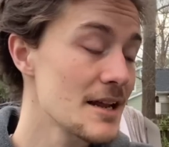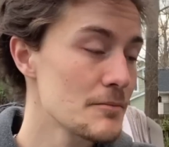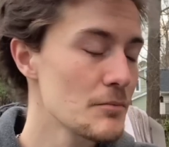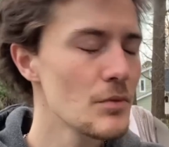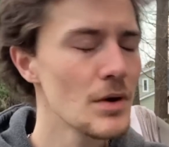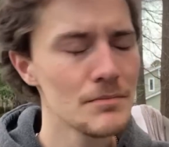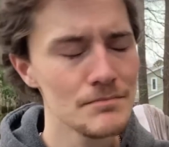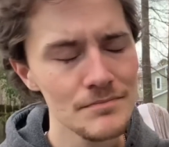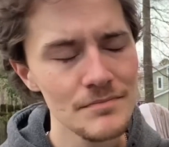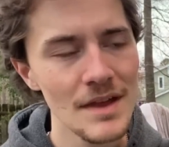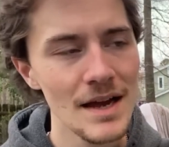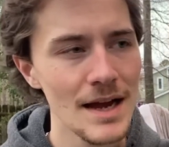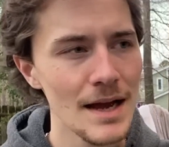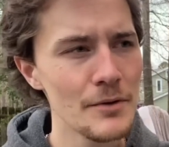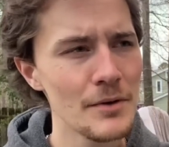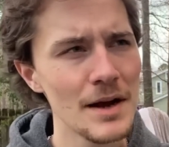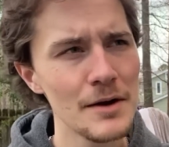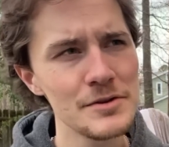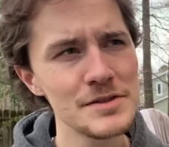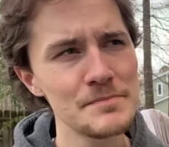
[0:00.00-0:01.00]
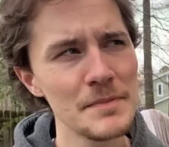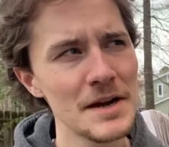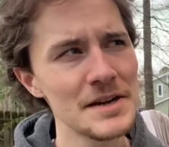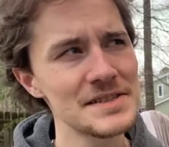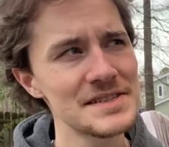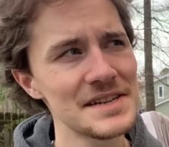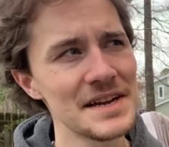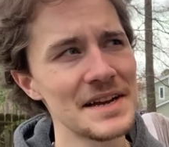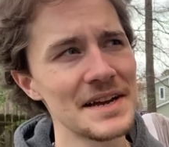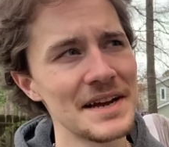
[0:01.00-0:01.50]
well, I was about to
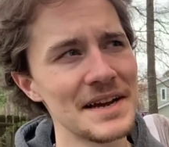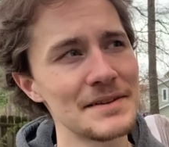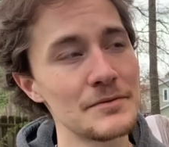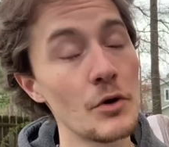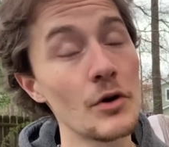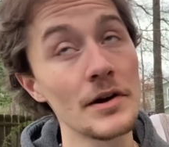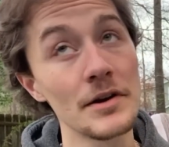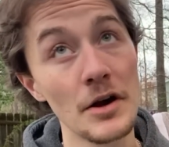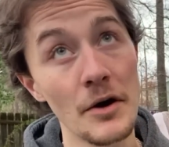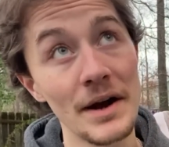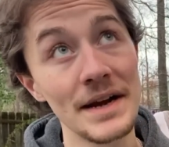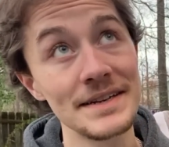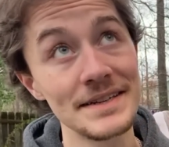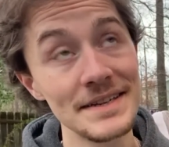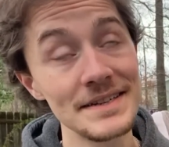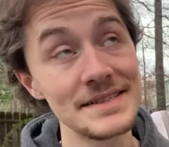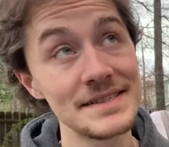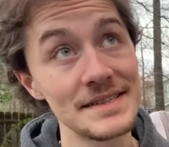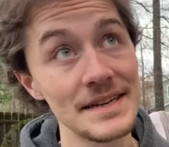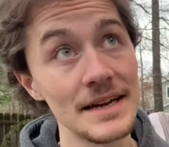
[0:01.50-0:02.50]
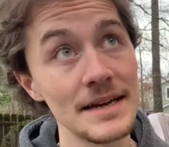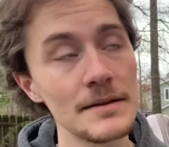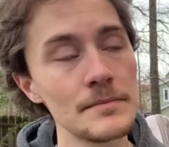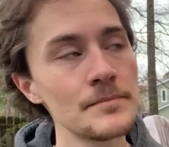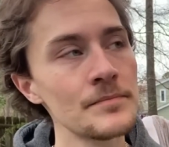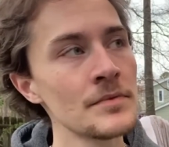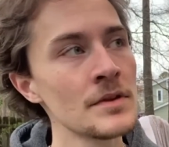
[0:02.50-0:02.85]
say, I did say,